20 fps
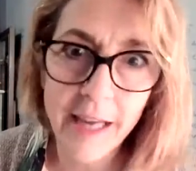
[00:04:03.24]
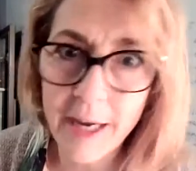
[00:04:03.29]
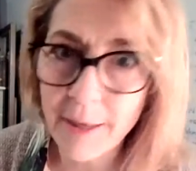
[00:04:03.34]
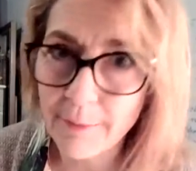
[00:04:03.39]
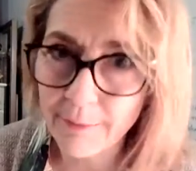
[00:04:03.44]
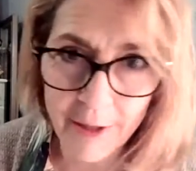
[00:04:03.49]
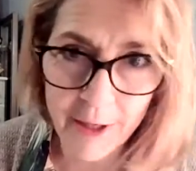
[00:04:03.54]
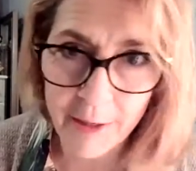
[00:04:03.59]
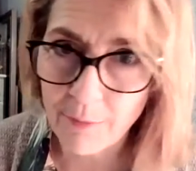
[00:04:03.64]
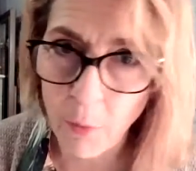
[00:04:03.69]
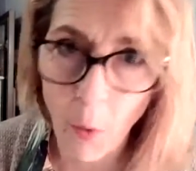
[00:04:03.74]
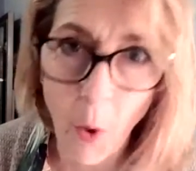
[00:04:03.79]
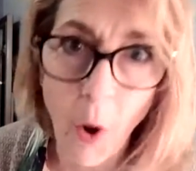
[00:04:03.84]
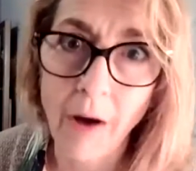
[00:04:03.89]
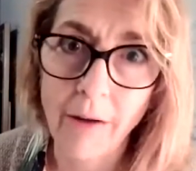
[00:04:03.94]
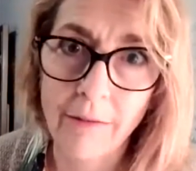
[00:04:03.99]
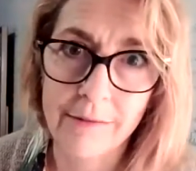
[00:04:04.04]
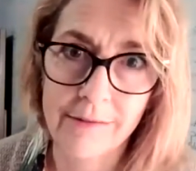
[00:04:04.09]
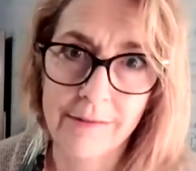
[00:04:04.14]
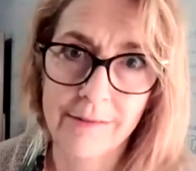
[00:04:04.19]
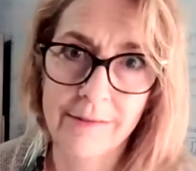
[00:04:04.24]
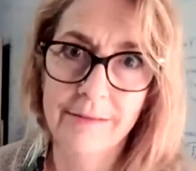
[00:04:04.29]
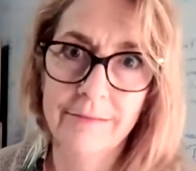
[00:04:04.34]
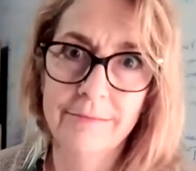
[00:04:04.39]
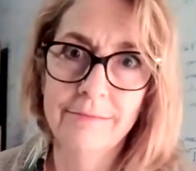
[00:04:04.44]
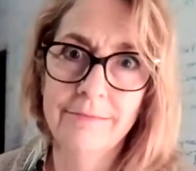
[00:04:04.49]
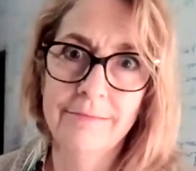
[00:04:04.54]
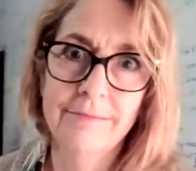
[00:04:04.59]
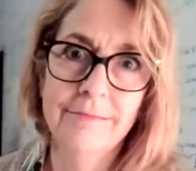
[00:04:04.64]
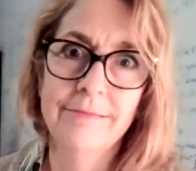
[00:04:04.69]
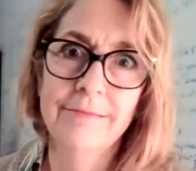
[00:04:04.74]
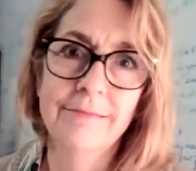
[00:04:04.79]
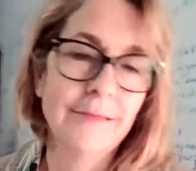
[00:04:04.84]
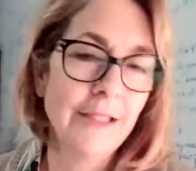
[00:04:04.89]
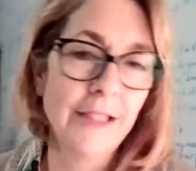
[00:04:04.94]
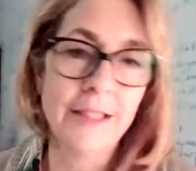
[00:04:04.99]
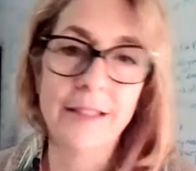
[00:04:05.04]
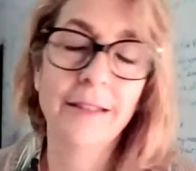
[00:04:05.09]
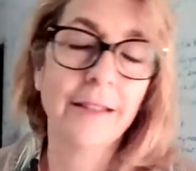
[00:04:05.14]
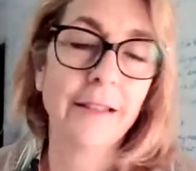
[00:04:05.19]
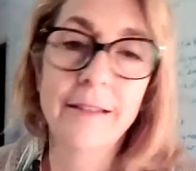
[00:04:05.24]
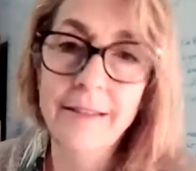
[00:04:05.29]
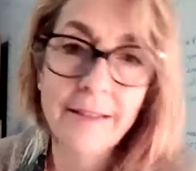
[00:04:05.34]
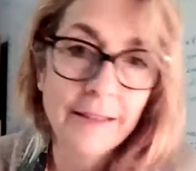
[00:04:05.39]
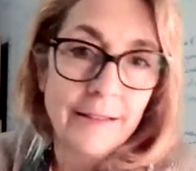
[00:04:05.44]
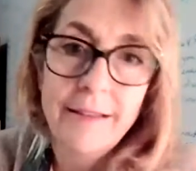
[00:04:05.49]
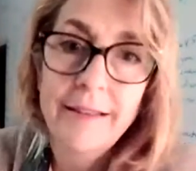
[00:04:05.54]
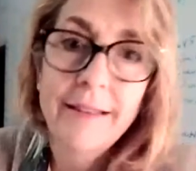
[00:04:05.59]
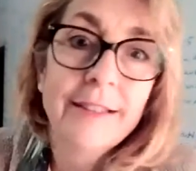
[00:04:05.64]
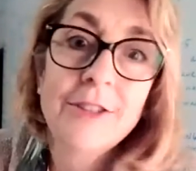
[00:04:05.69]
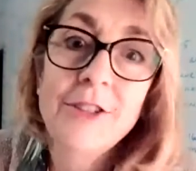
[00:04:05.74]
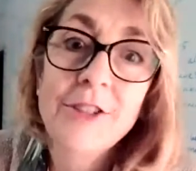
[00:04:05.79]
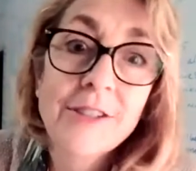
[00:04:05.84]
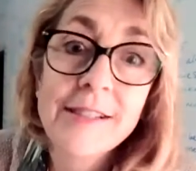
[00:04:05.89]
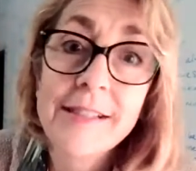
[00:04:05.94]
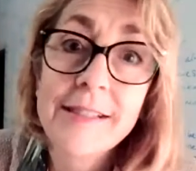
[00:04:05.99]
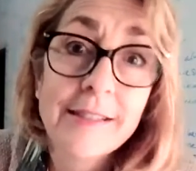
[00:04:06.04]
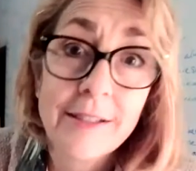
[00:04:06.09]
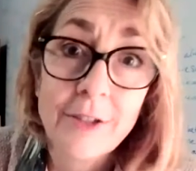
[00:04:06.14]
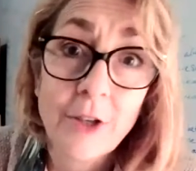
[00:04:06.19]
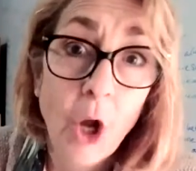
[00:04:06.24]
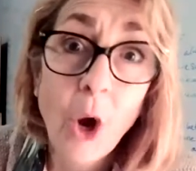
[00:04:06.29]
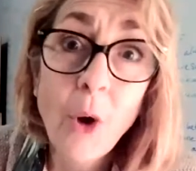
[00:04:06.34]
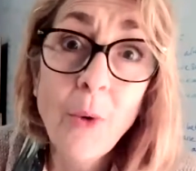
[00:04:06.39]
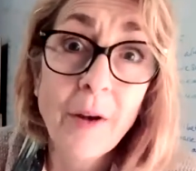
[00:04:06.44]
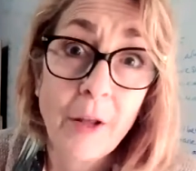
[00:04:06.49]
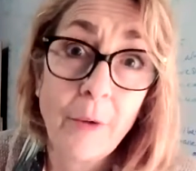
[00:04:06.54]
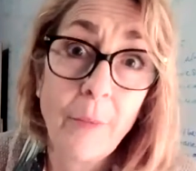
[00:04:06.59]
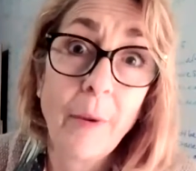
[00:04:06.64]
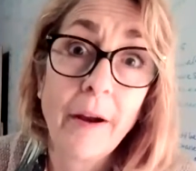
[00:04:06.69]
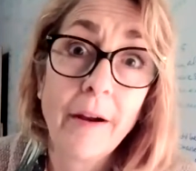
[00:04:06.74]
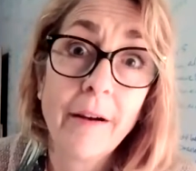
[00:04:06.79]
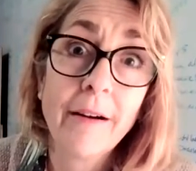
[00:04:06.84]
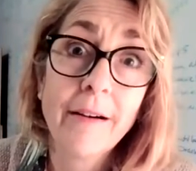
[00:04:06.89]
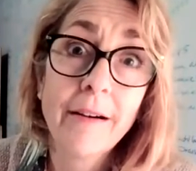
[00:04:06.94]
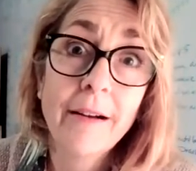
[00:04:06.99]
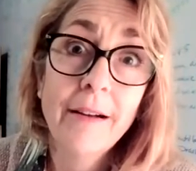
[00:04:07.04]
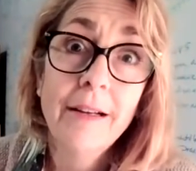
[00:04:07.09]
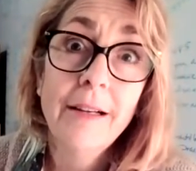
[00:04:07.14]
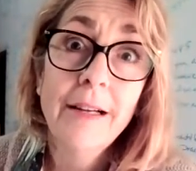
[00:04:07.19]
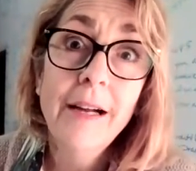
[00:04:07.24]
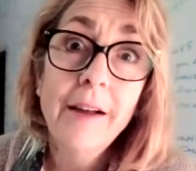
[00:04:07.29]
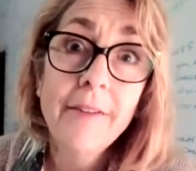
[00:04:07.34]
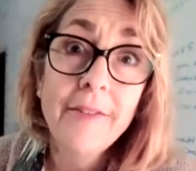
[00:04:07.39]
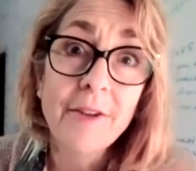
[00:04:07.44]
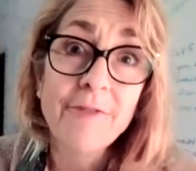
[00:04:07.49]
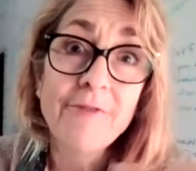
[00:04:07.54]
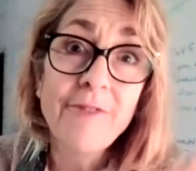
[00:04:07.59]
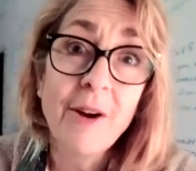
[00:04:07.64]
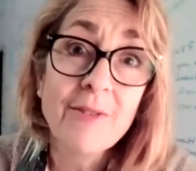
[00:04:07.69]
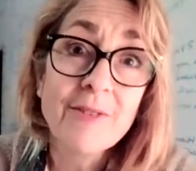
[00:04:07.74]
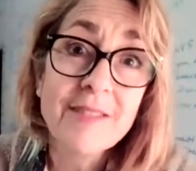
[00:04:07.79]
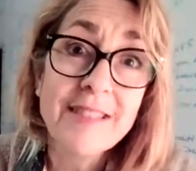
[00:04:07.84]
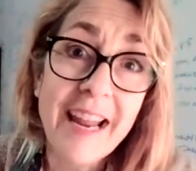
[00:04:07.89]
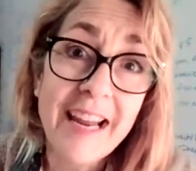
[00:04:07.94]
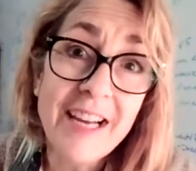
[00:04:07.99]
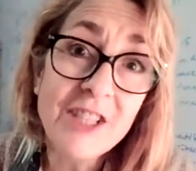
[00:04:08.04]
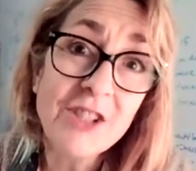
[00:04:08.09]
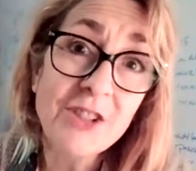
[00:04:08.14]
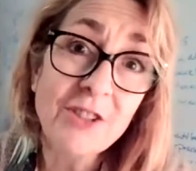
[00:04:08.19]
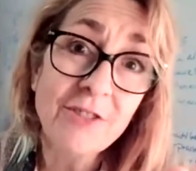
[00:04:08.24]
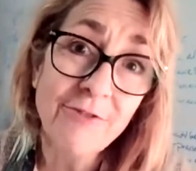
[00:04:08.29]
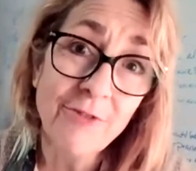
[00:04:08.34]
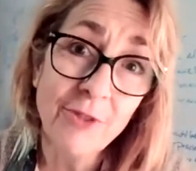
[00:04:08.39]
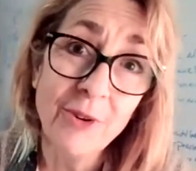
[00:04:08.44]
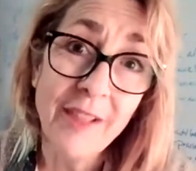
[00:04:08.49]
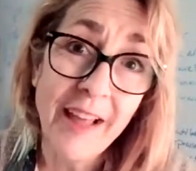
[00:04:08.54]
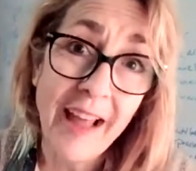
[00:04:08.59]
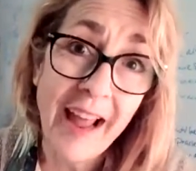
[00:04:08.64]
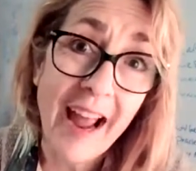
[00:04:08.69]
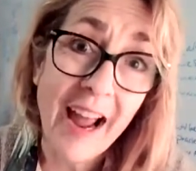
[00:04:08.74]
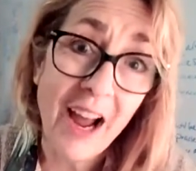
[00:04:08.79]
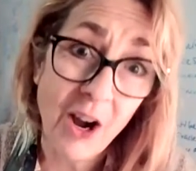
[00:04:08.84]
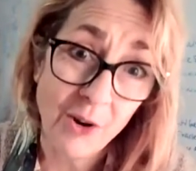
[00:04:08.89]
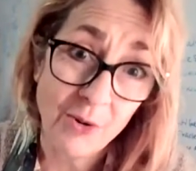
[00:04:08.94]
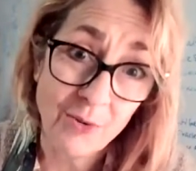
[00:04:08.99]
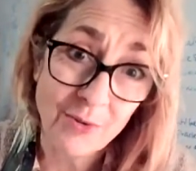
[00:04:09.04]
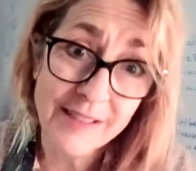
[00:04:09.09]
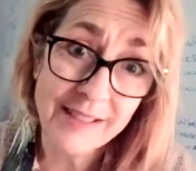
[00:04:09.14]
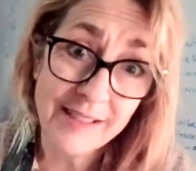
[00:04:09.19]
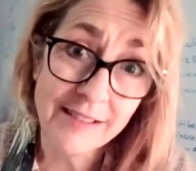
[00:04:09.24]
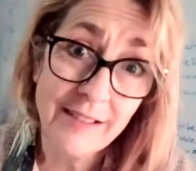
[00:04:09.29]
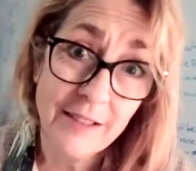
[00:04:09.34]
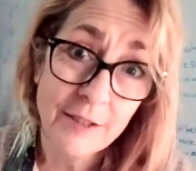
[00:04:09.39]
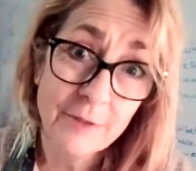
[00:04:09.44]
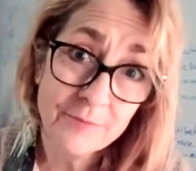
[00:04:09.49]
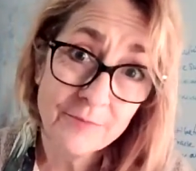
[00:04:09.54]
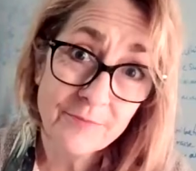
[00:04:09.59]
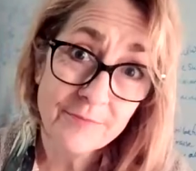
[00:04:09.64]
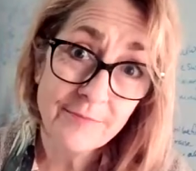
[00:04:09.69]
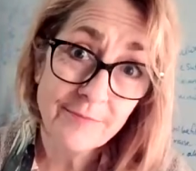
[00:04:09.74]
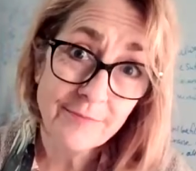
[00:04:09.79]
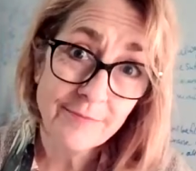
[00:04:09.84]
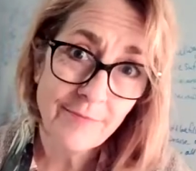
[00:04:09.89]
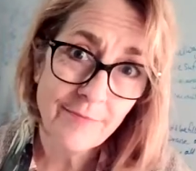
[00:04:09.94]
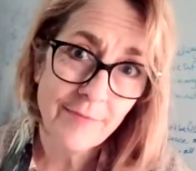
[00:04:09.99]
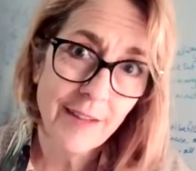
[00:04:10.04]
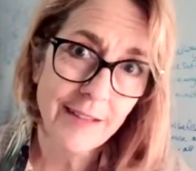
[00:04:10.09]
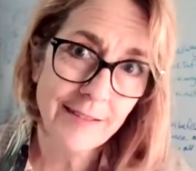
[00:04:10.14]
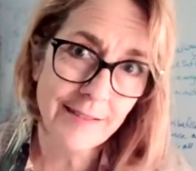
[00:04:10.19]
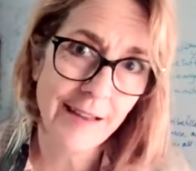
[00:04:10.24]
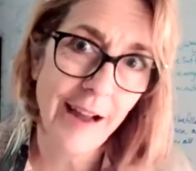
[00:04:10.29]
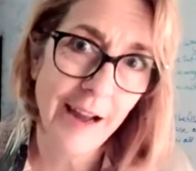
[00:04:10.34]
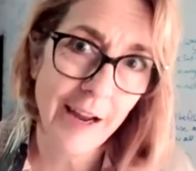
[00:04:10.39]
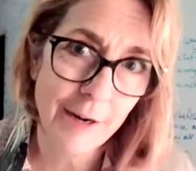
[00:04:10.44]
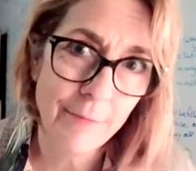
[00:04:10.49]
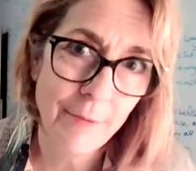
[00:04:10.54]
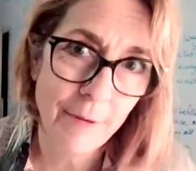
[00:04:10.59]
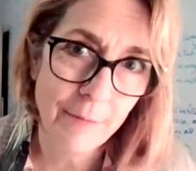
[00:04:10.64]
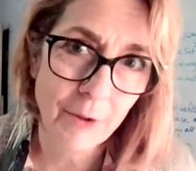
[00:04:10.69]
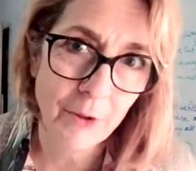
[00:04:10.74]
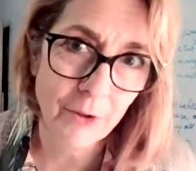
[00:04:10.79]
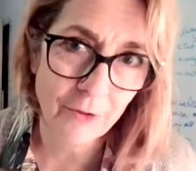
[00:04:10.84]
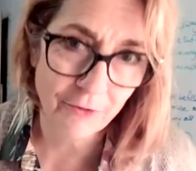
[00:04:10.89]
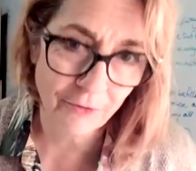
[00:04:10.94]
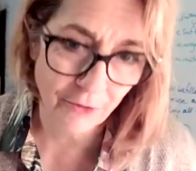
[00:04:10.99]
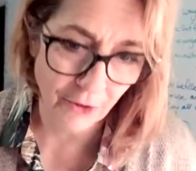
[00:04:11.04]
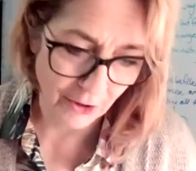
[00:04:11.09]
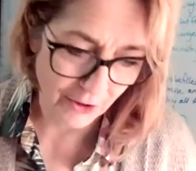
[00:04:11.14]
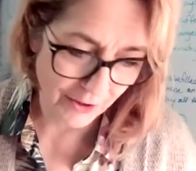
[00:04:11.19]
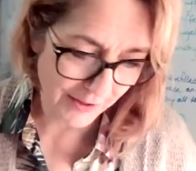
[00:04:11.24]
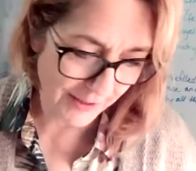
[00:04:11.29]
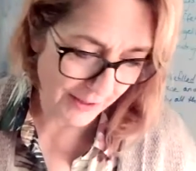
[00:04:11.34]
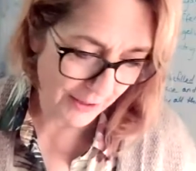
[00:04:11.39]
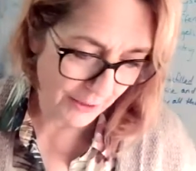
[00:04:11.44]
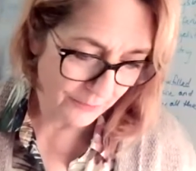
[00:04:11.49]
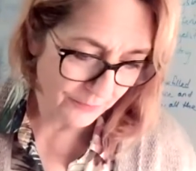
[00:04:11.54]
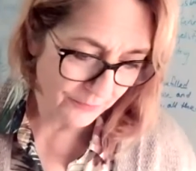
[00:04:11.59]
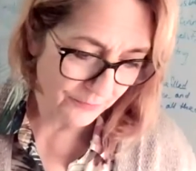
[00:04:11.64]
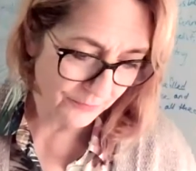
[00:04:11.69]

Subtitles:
can't put up walls. It just doesn't go anywhere. The foundation for the house has got to be built first.